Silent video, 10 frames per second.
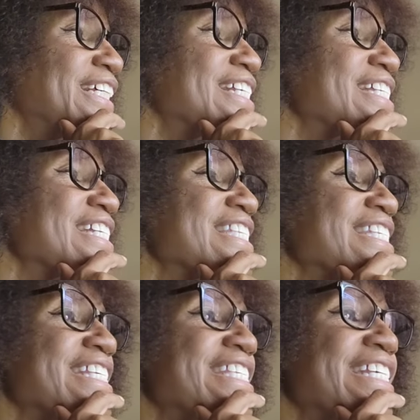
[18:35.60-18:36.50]
is the
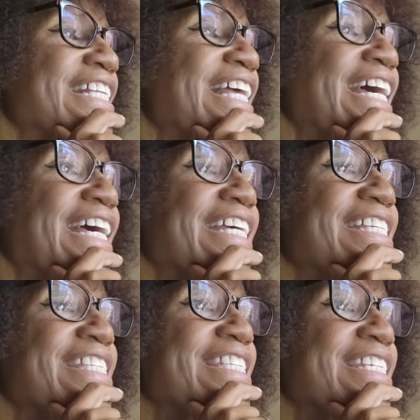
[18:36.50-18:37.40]
60
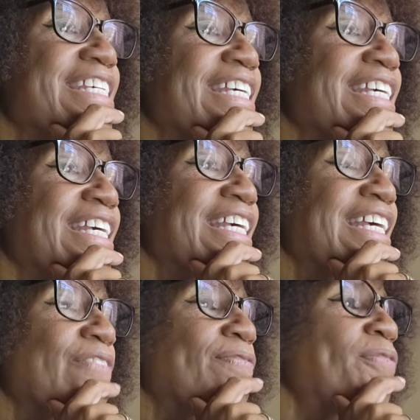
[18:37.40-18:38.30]
lies?
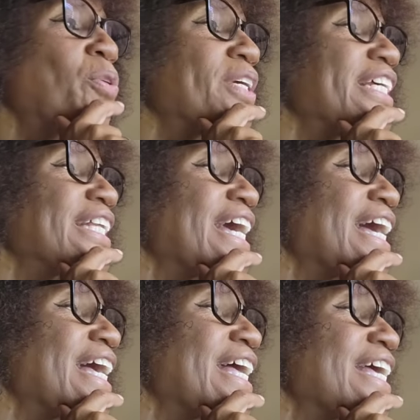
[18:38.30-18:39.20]
40
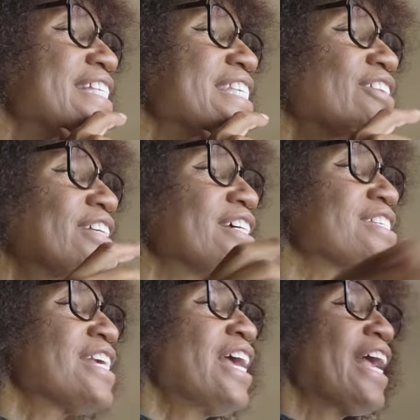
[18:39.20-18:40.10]
lies. Here it
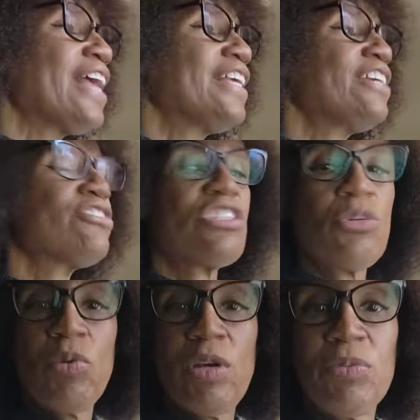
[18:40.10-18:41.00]
is. And here's the
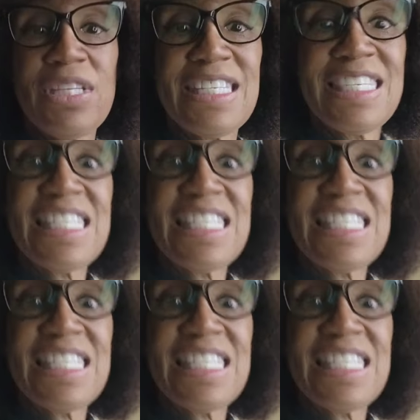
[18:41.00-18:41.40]
one with the